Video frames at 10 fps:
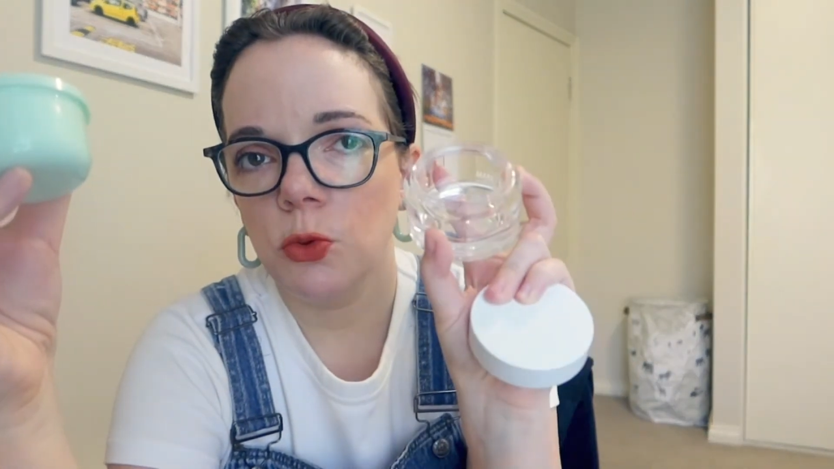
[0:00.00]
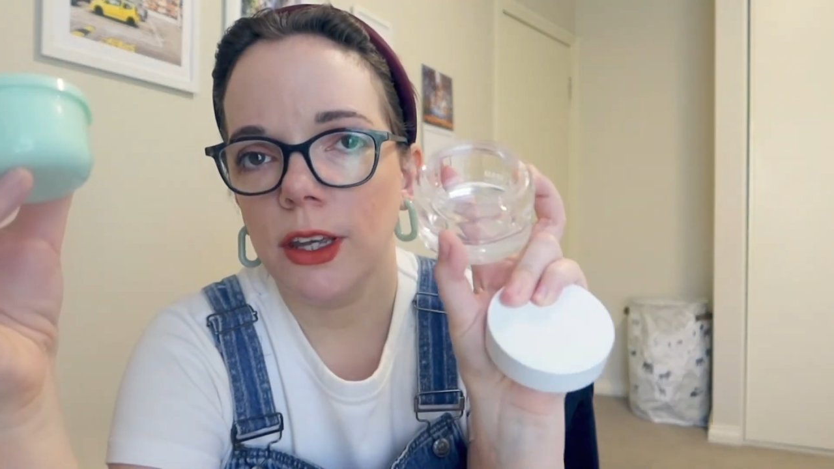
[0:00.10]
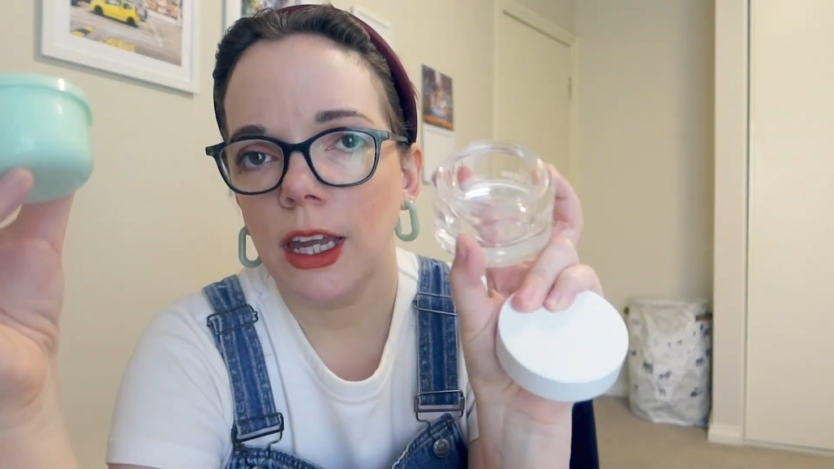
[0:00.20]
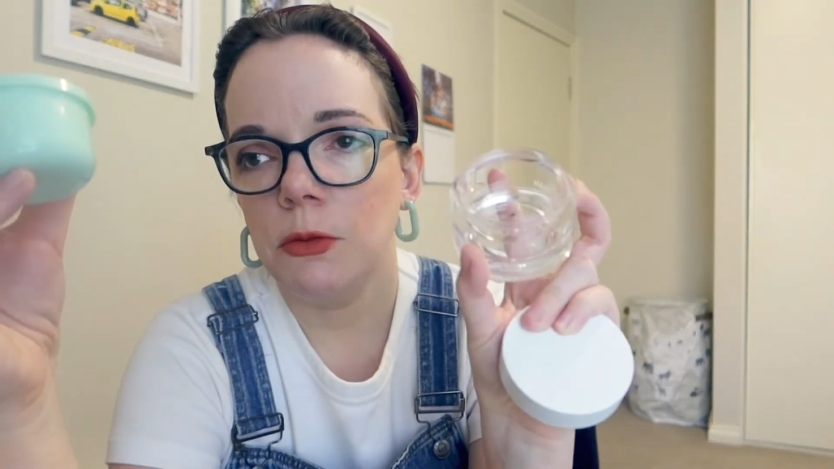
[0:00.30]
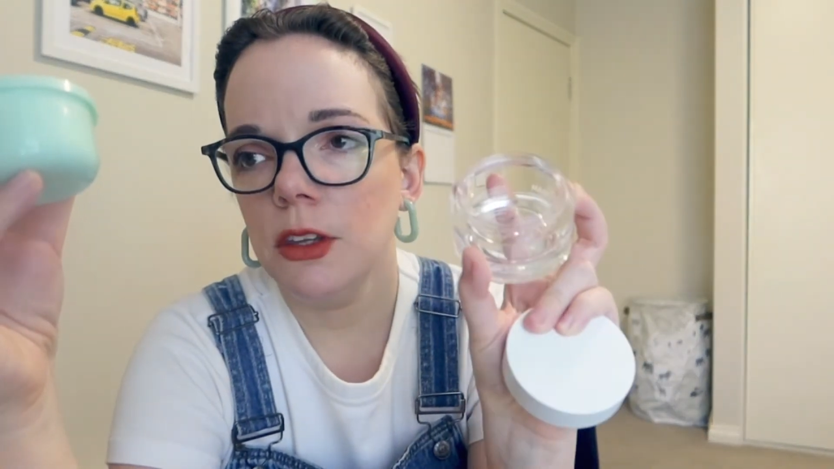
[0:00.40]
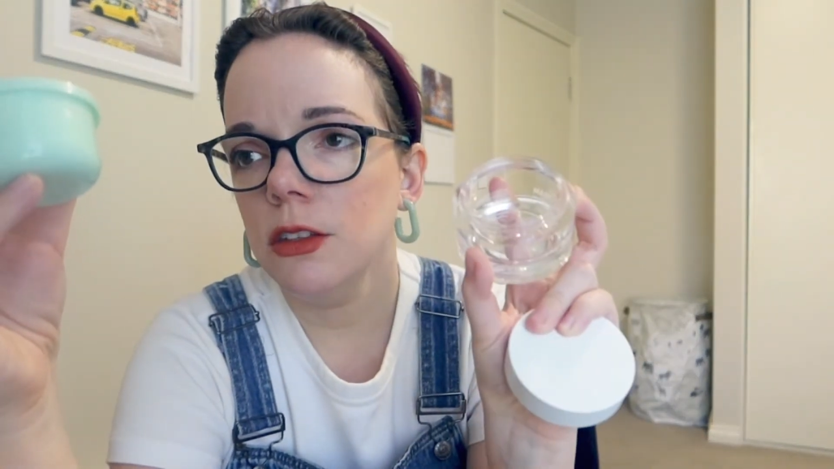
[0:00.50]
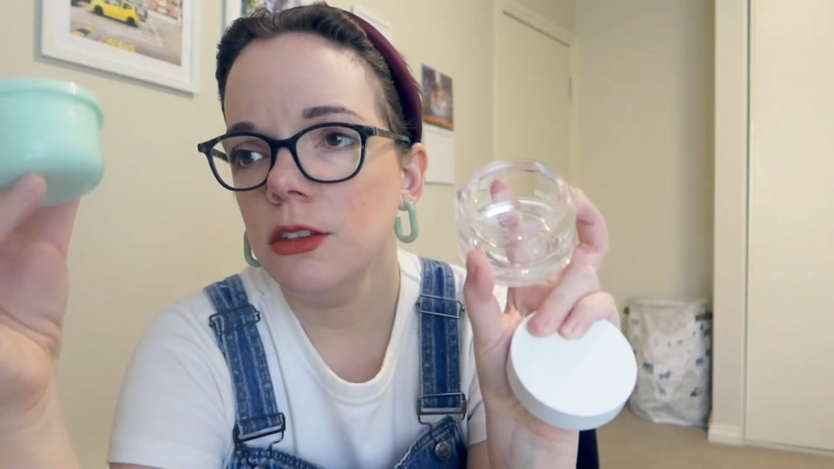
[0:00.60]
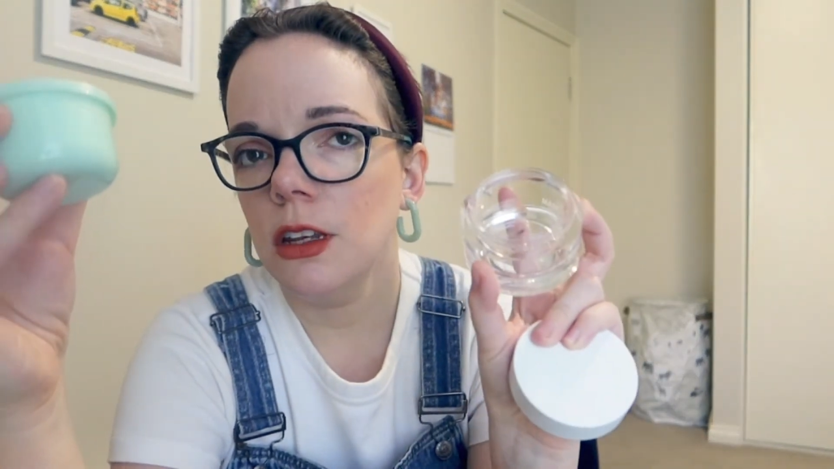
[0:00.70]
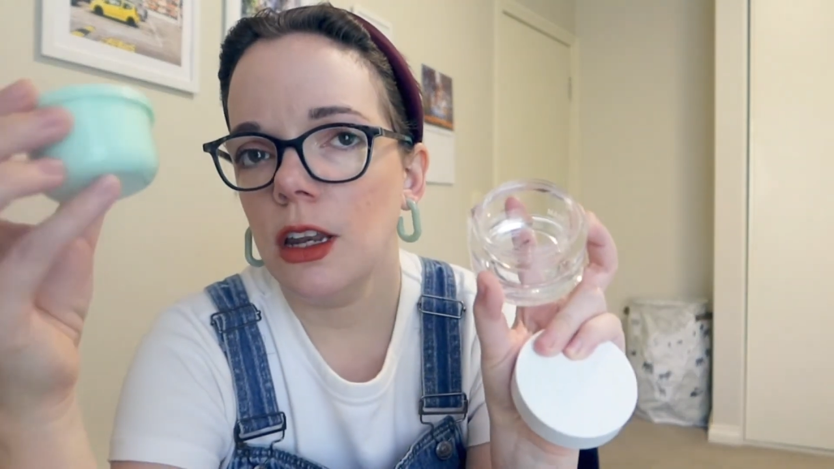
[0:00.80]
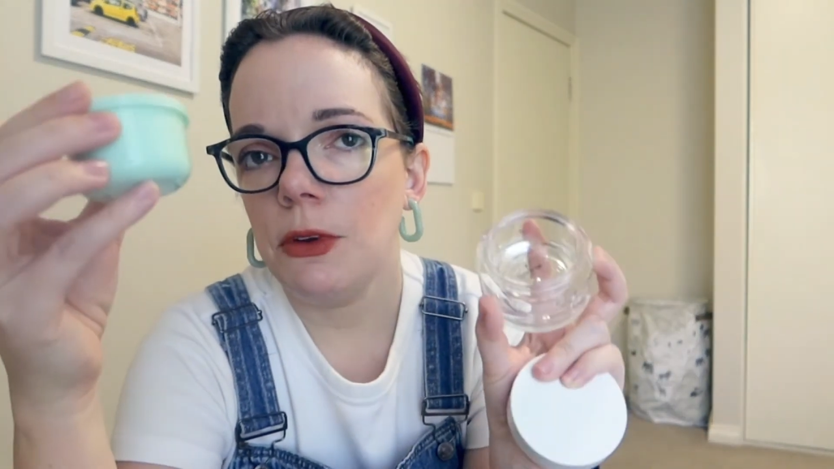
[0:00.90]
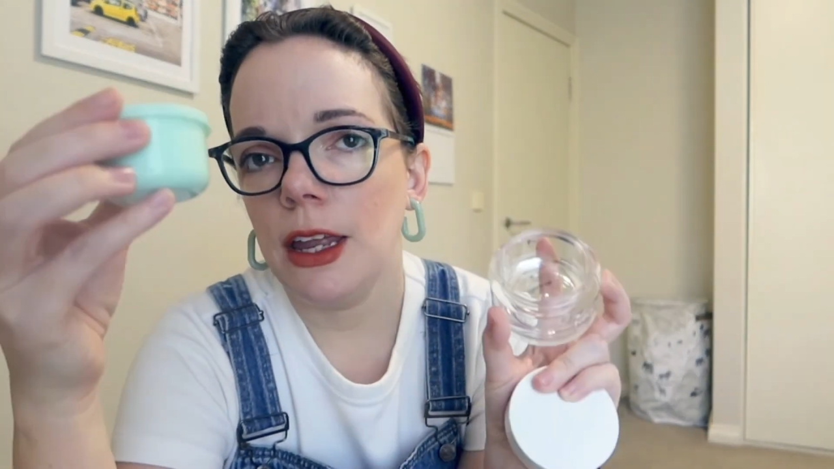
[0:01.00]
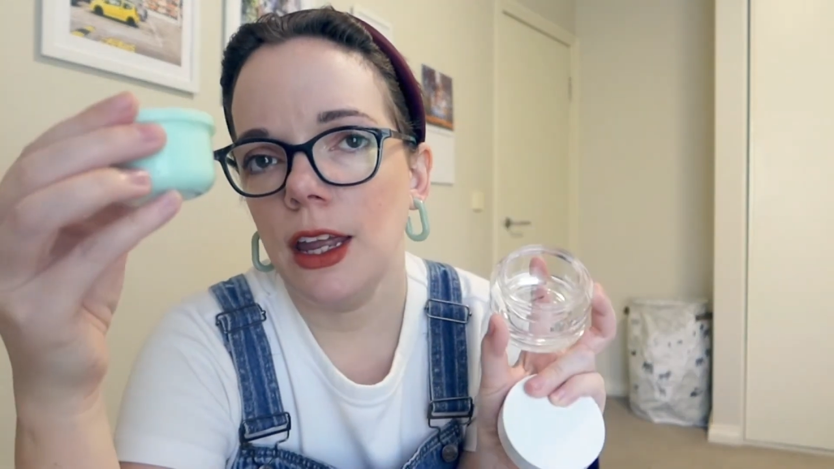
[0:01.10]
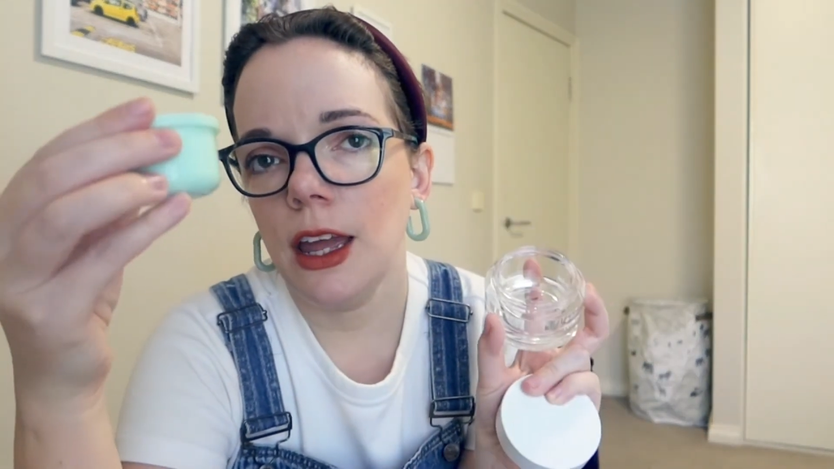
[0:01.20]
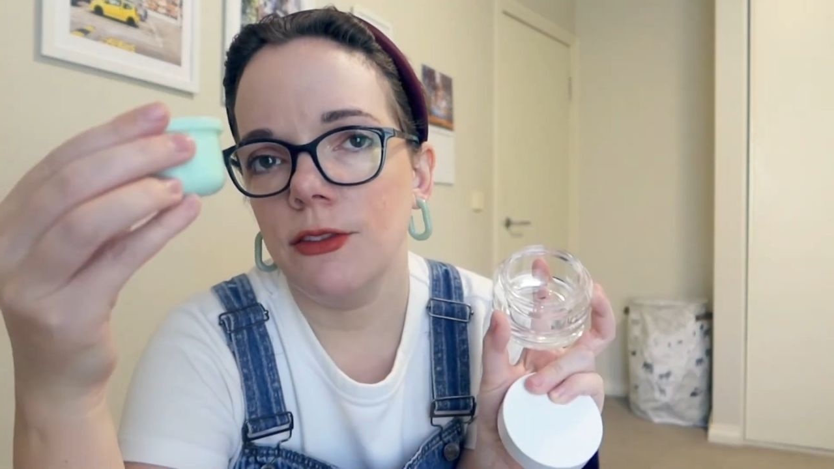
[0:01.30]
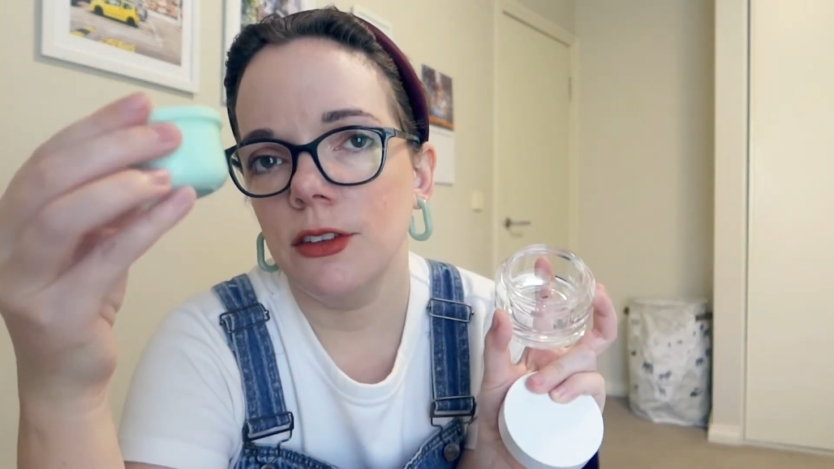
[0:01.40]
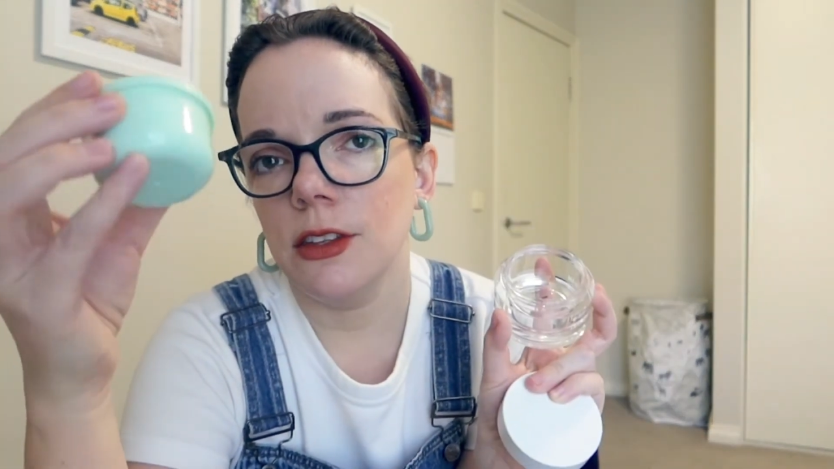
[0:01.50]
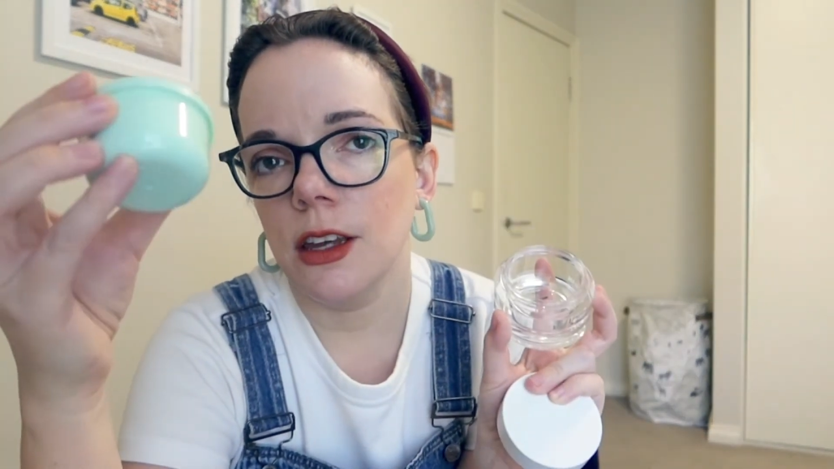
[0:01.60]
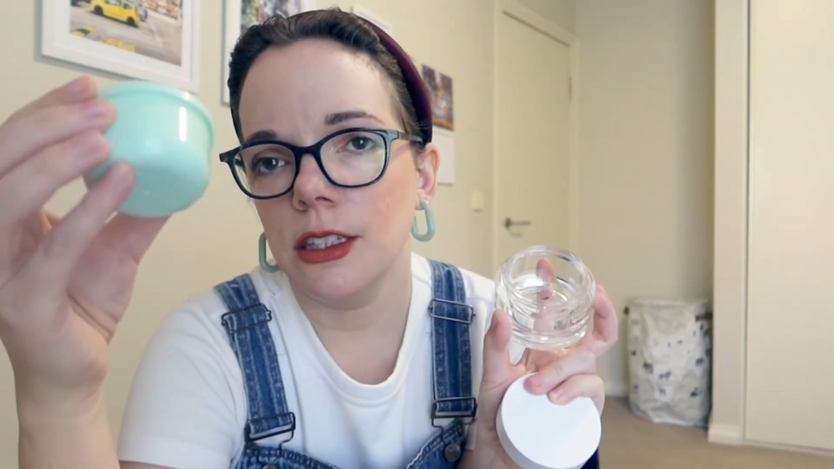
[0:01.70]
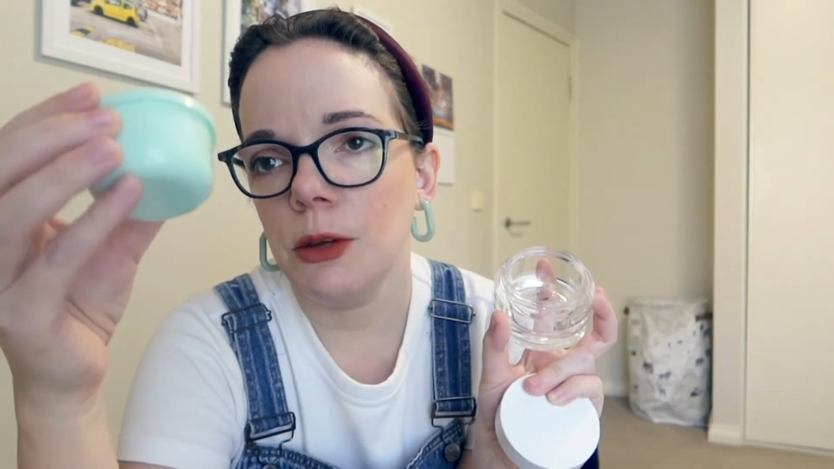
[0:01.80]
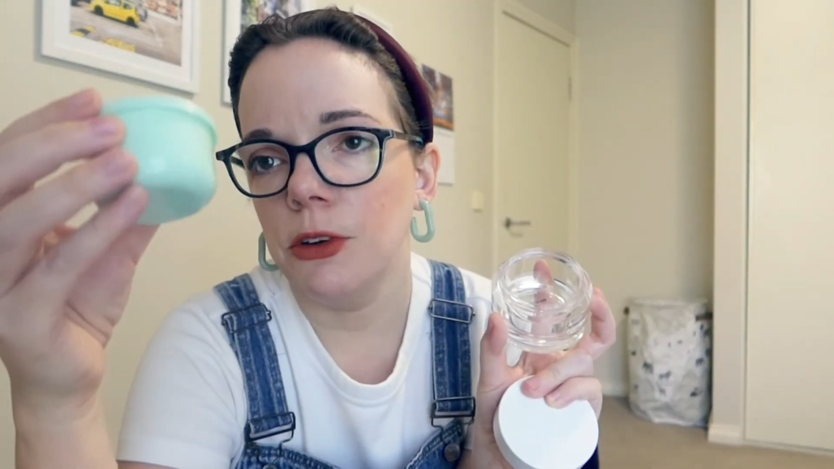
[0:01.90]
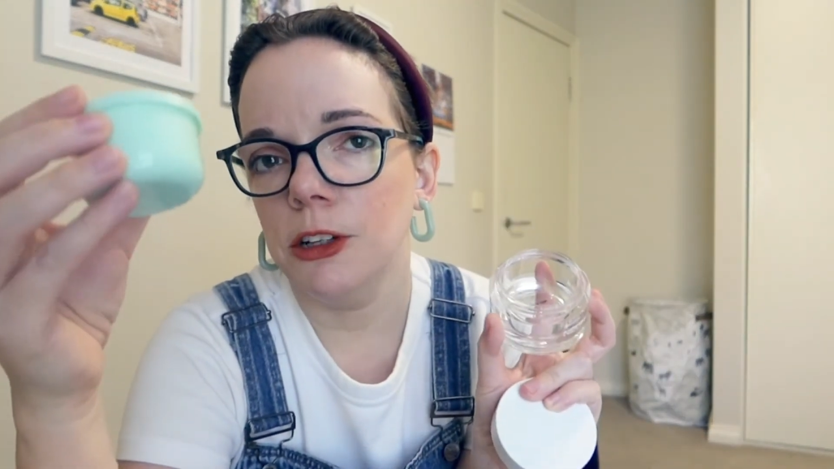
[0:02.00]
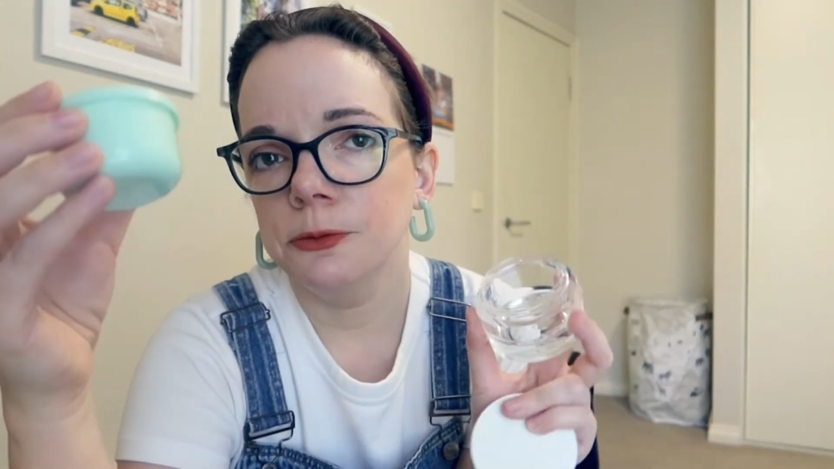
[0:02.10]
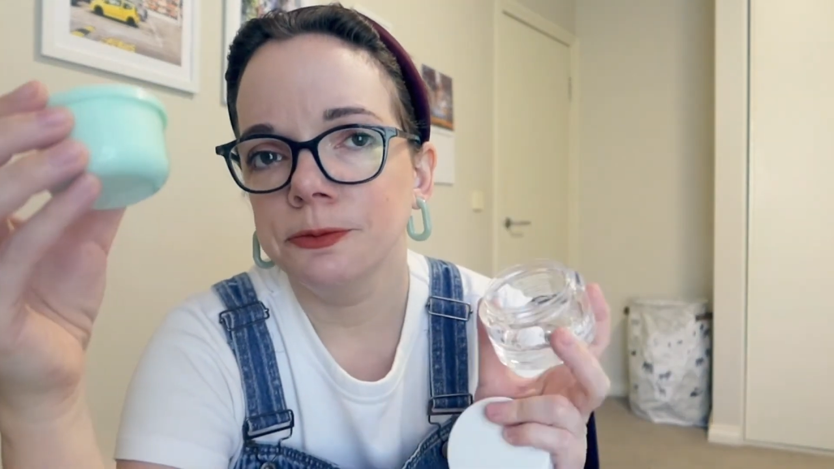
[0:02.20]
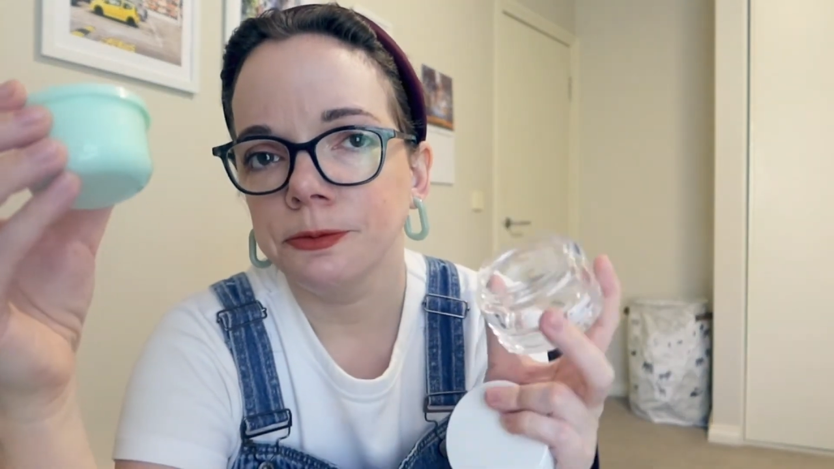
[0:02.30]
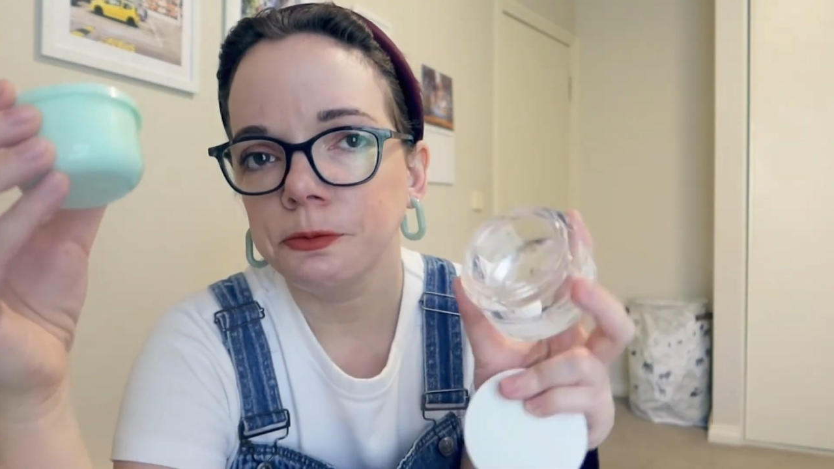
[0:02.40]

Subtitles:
want to keep this and have this like separate,